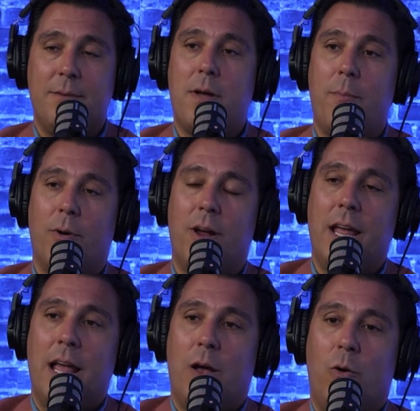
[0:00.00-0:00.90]
Remember,
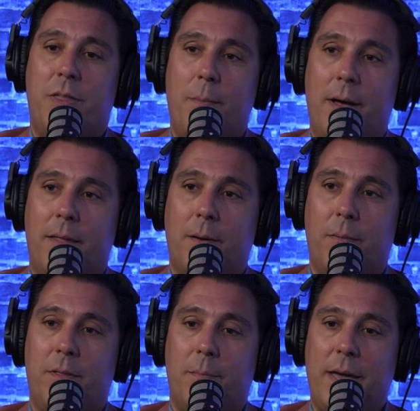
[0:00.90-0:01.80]
the, the,
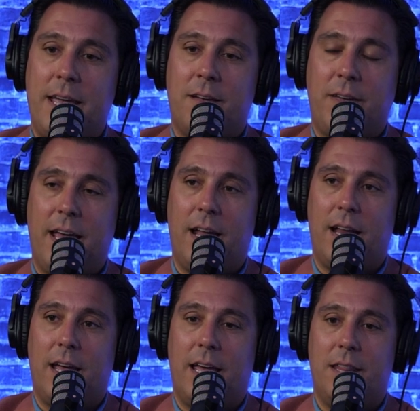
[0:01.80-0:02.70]
the Bank of
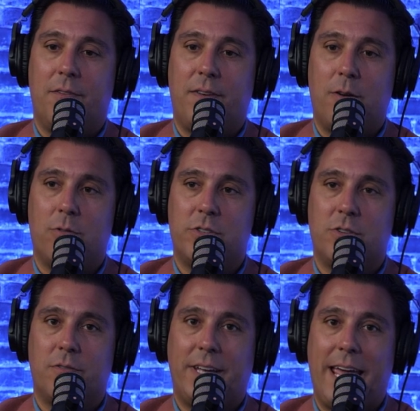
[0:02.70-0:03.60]
Canada and the Federal
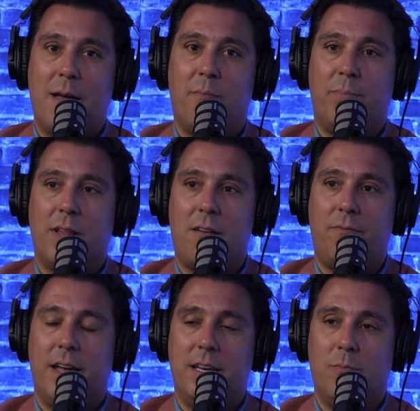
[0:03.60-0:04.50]
Reserve can't bluff
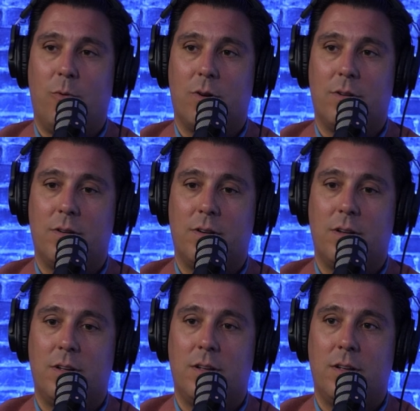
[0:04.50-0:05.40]
anymore.
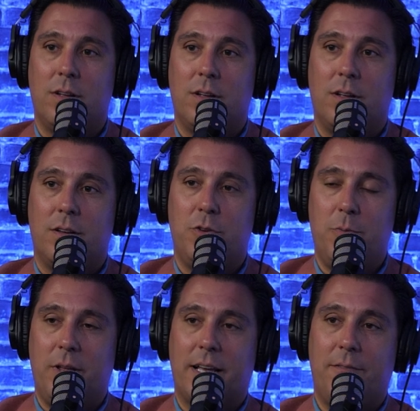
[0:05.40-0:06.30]
Yeah.
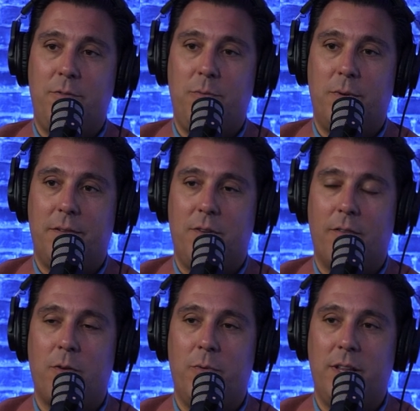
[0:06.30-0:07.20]
You like have you have you
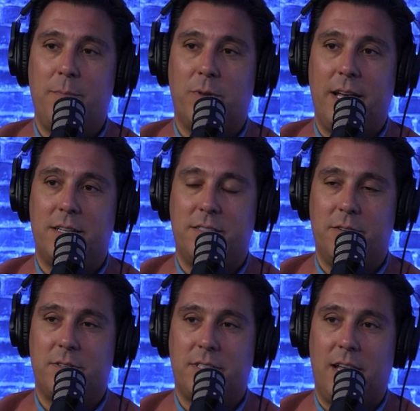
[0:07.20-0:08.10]
ever yeah. really played a
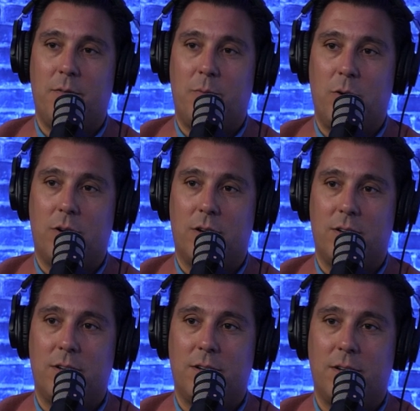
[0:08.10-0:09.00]
serious game of poker?
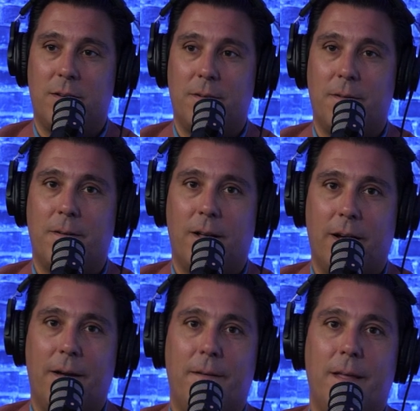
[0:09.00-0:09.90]
Oh yeah, yeah. All right.